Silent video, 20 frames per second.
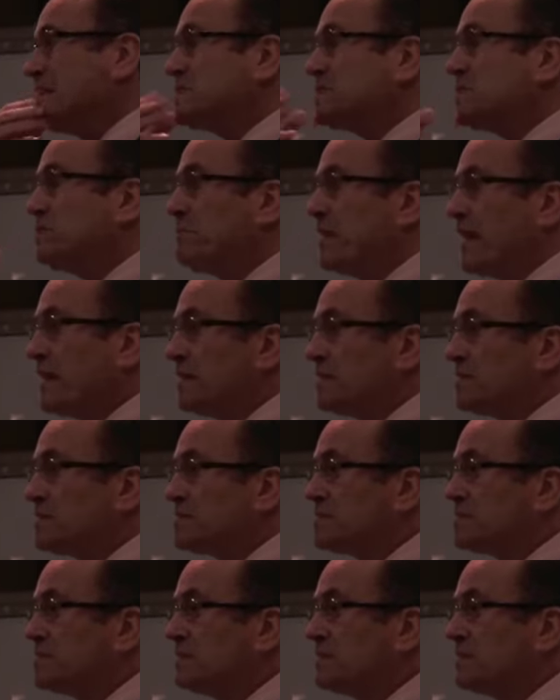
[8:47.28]
It's a
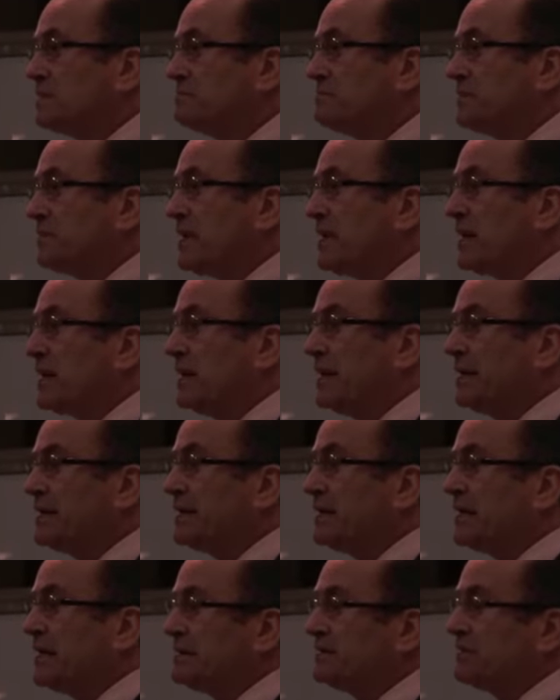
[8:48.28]
balance, but
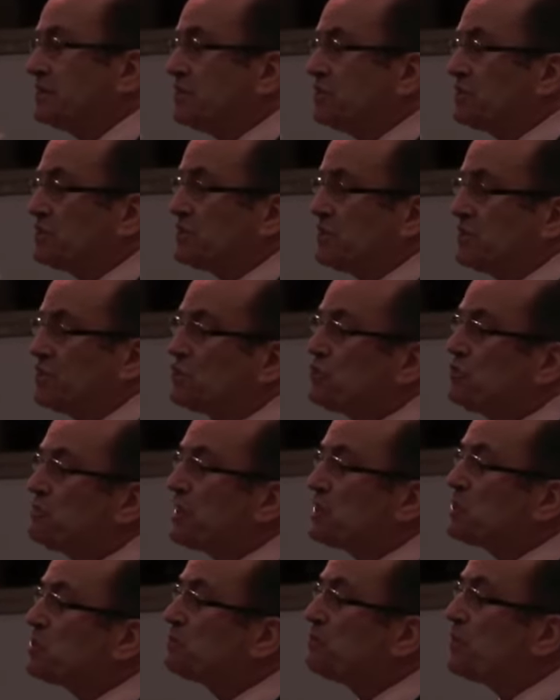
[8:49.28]
I don't see
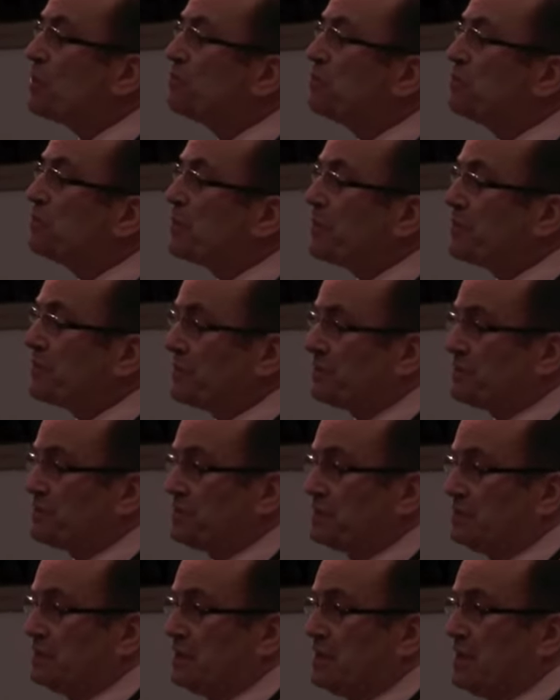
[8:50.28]
too much problem with
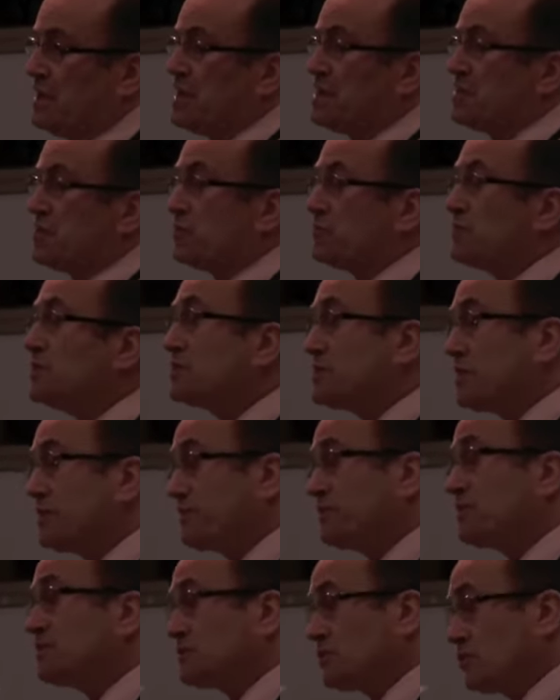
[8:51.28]
it. There is
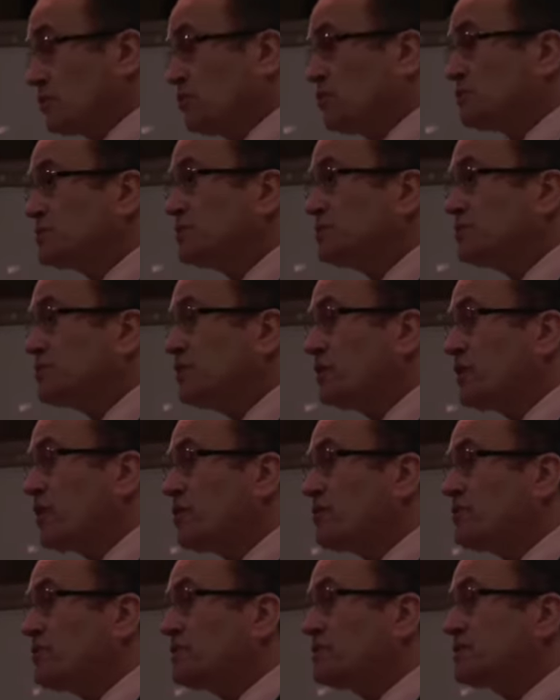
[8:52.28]
evidence, of course, as you know,
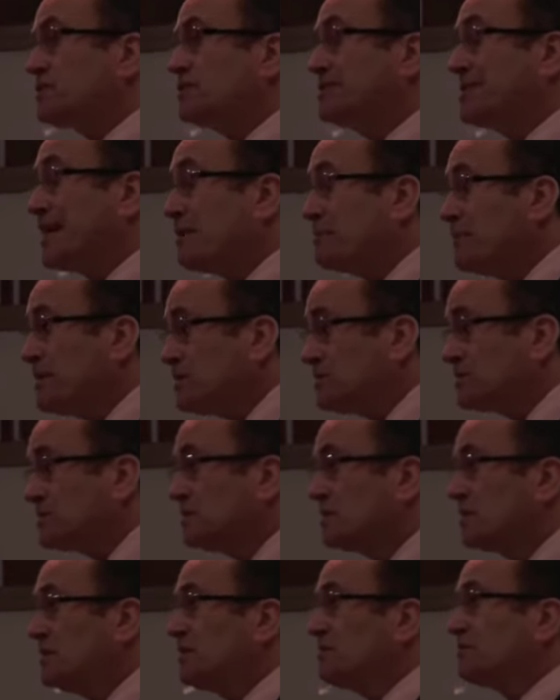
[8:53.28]
that
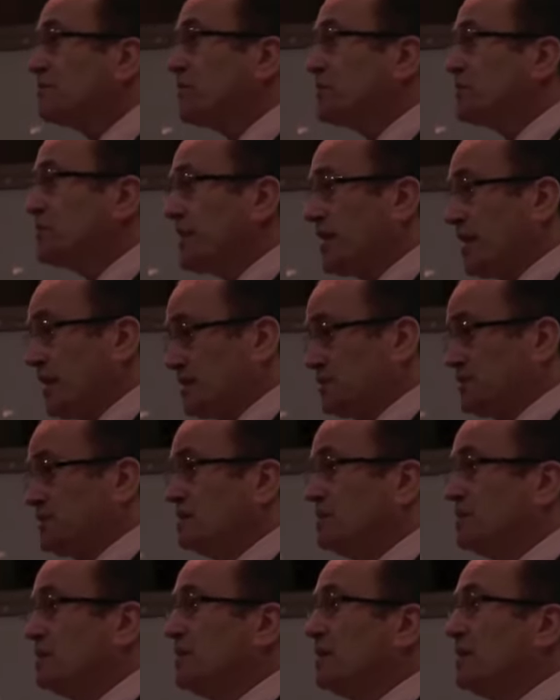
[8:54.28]
dummies protect
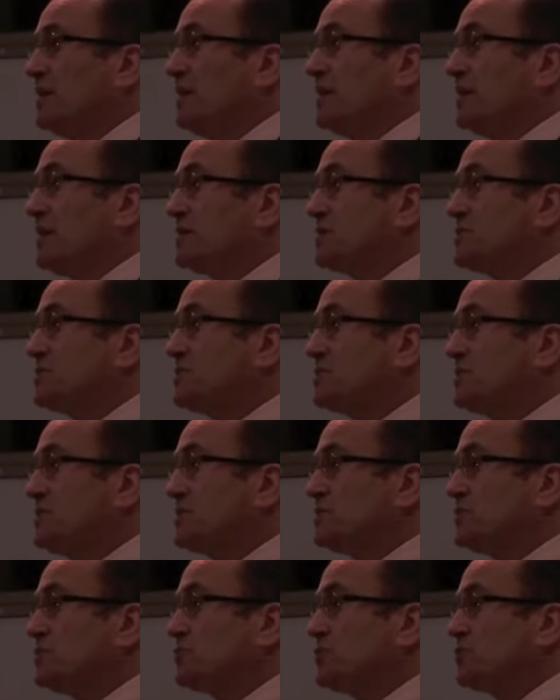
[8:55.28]
against
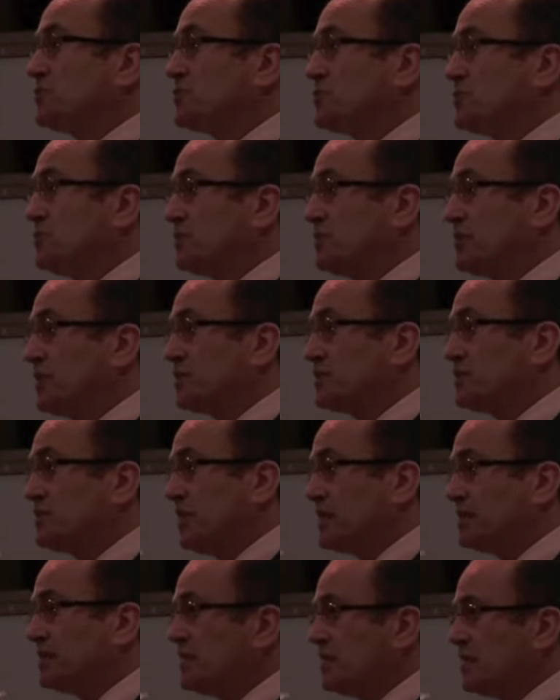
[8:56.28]
SIDS to a certain
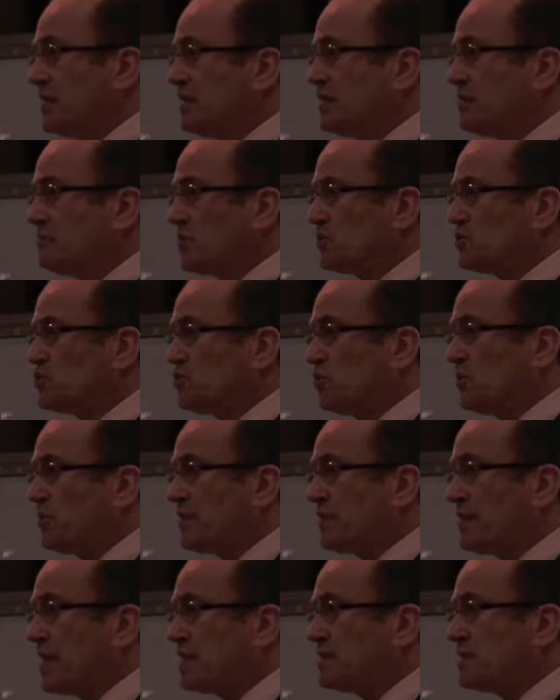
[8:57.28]
extent. And again, I'm not sure
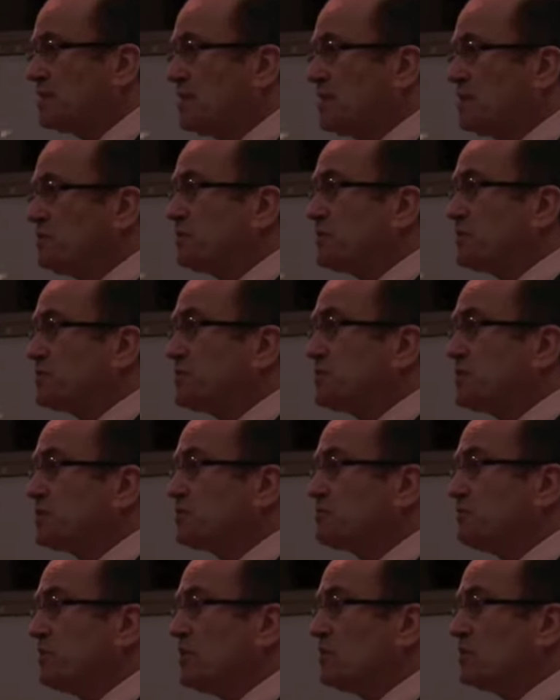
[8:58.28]
whether that
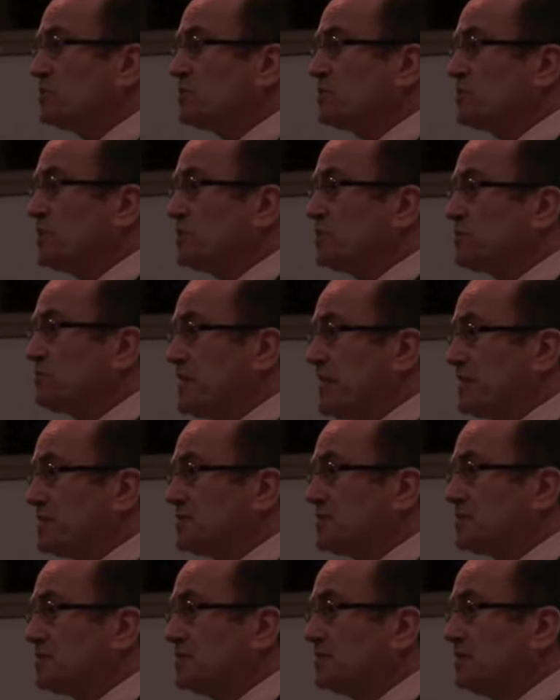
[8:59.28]
persists beyond 6
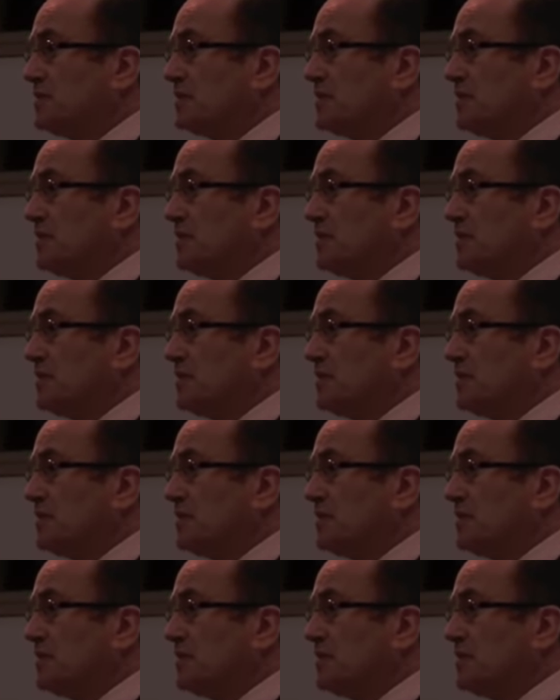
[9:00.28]
months.